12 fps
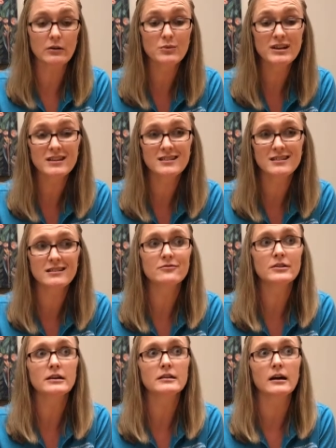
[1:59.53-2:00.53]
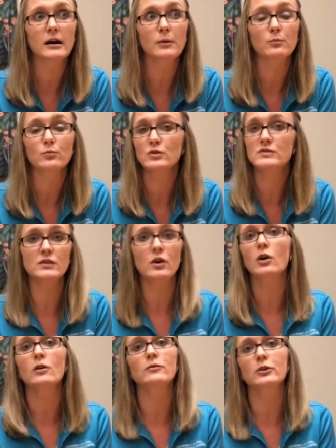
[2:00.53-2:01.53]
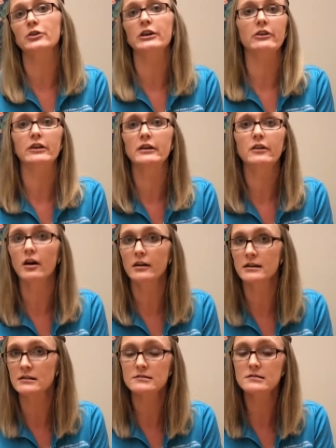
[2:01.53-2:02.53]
and we can even resolve urinary incontinence